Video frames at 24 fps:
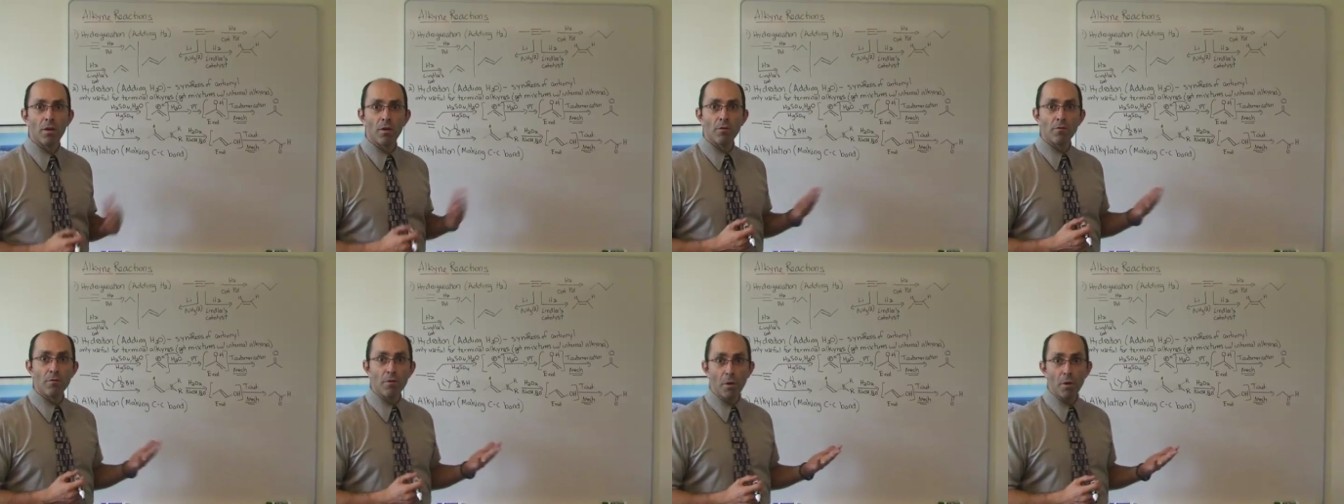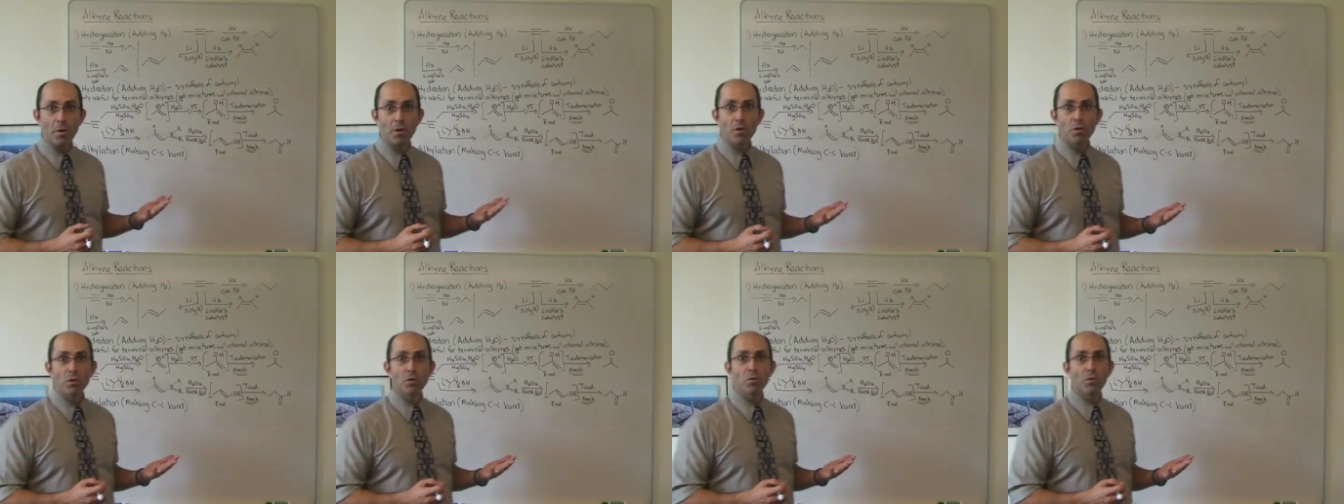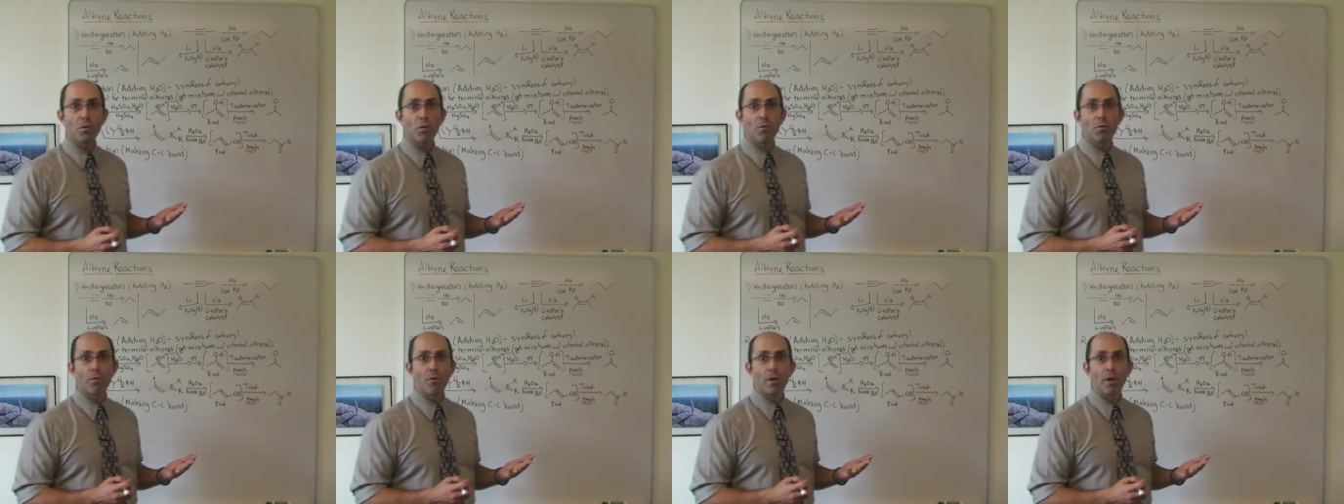Very useful
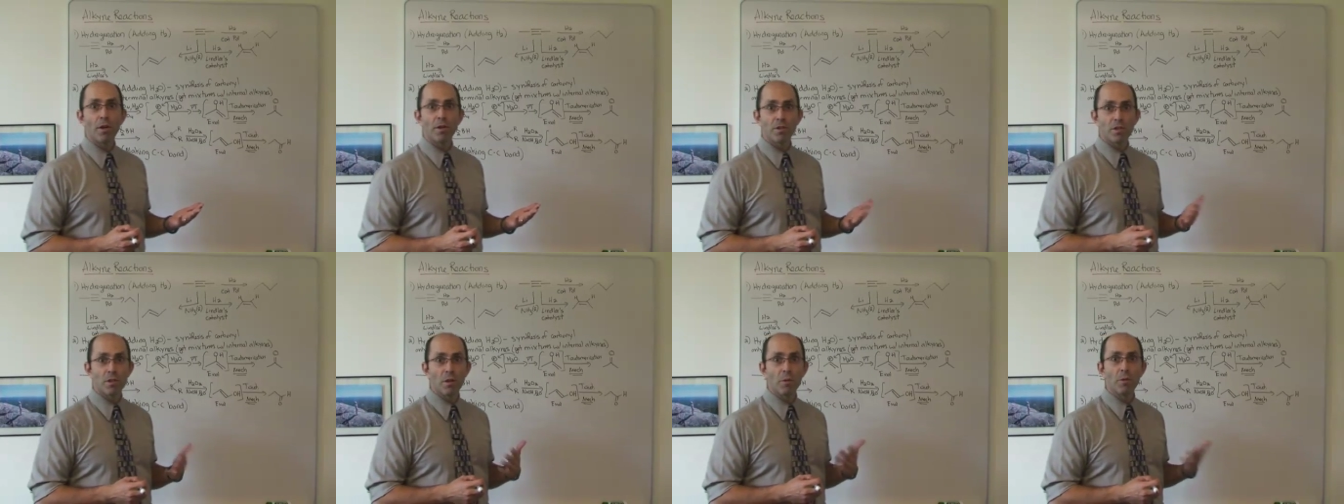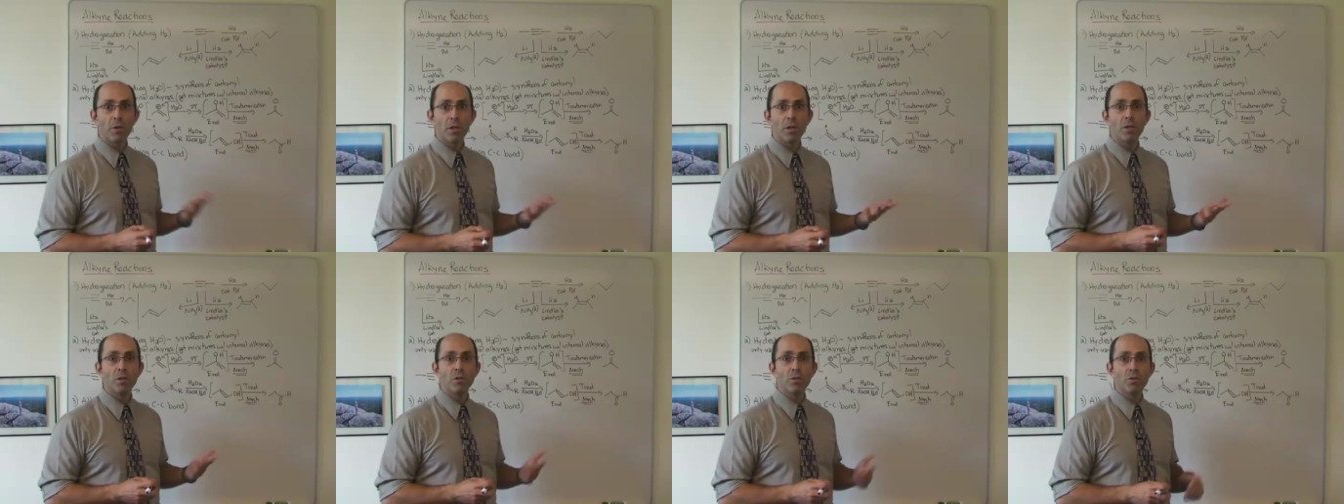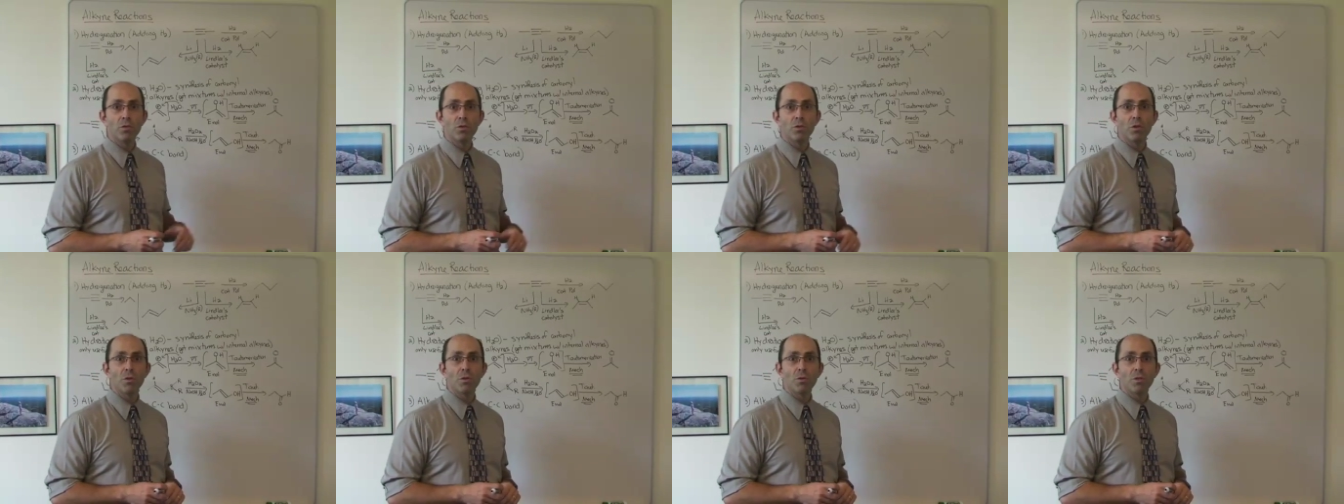for us. Then we can
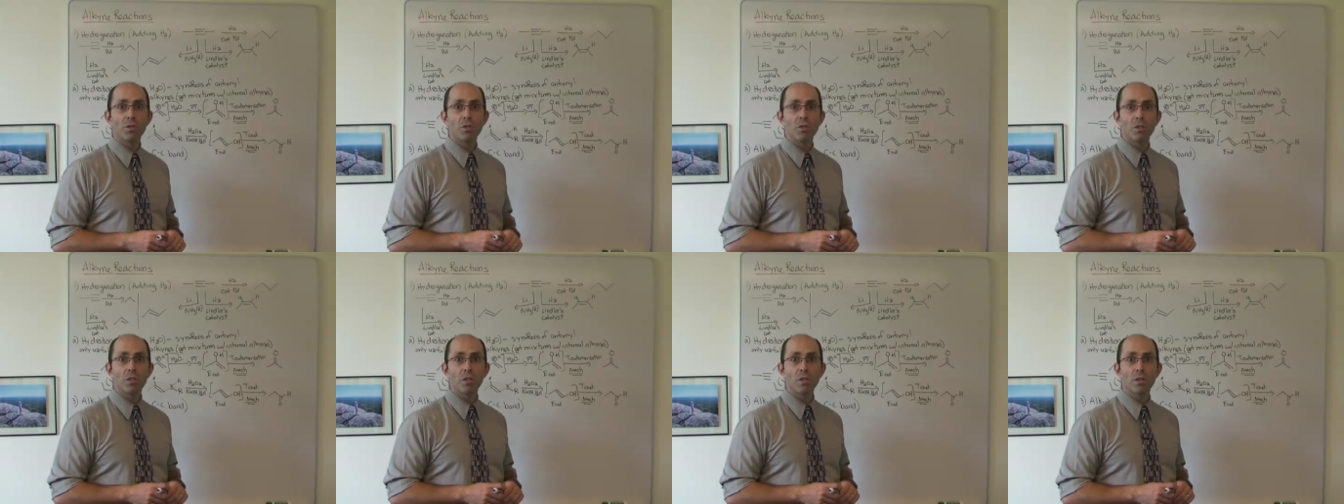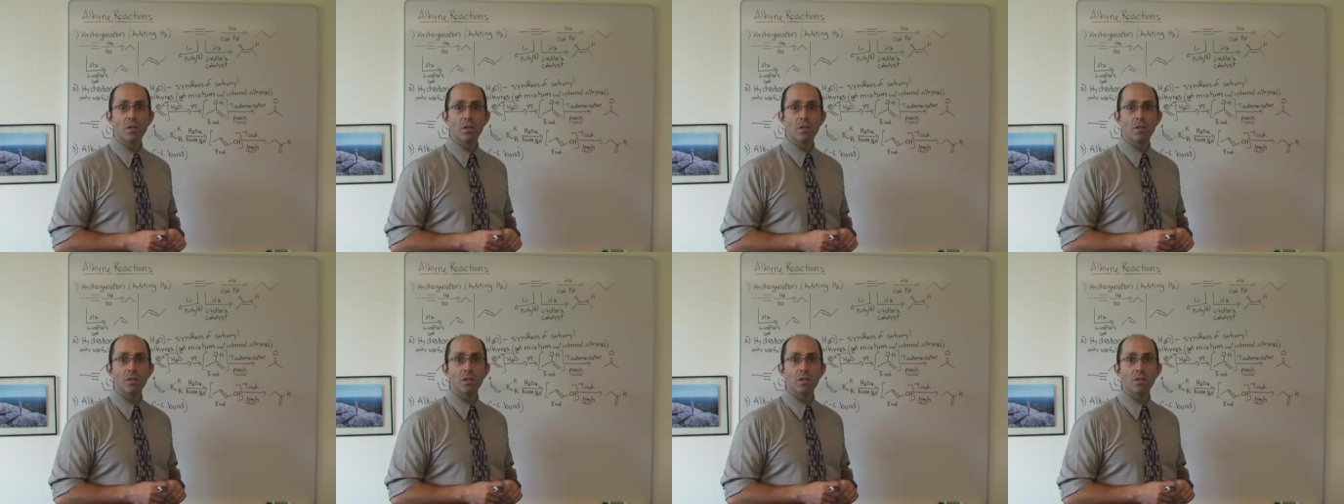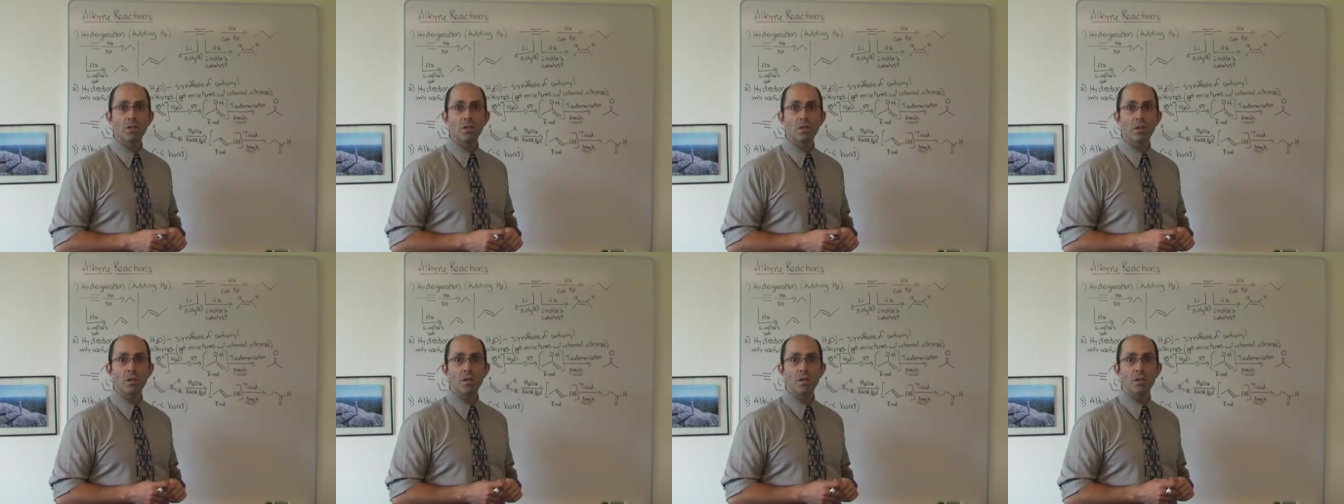use those in synthesis
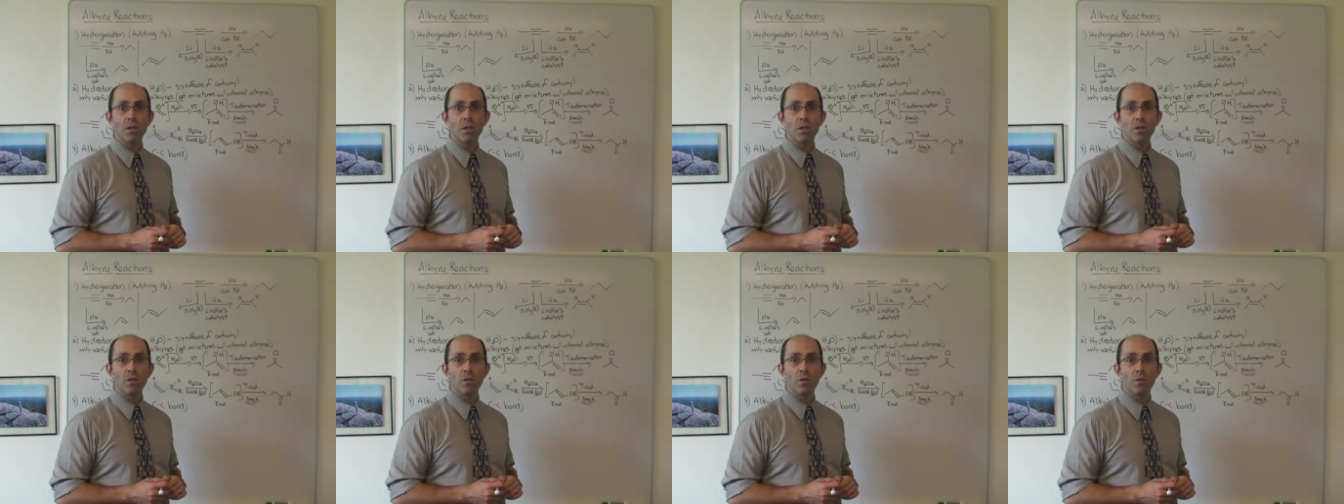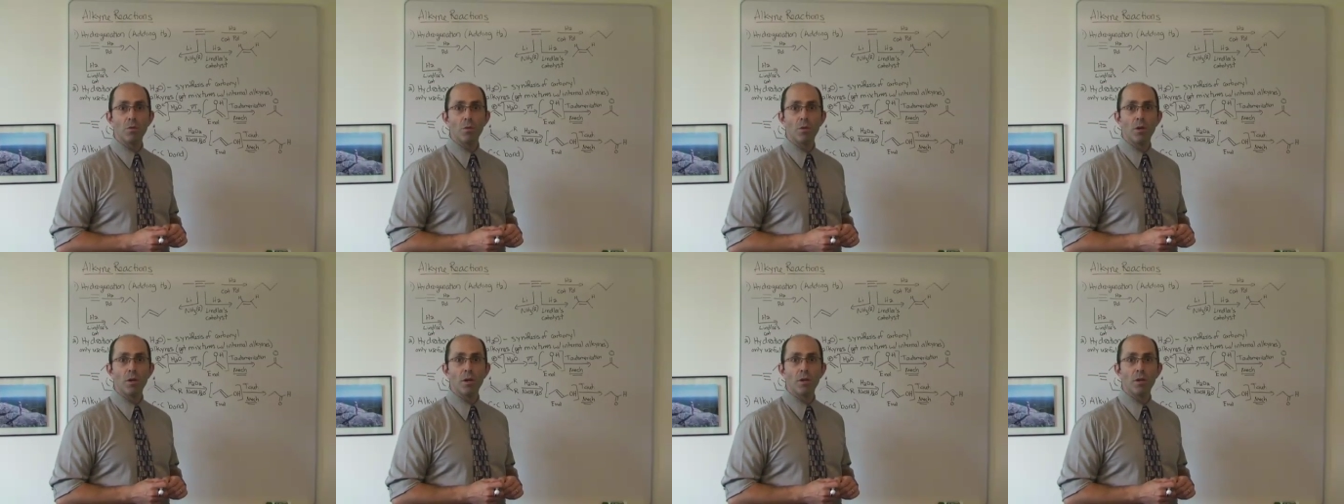to continue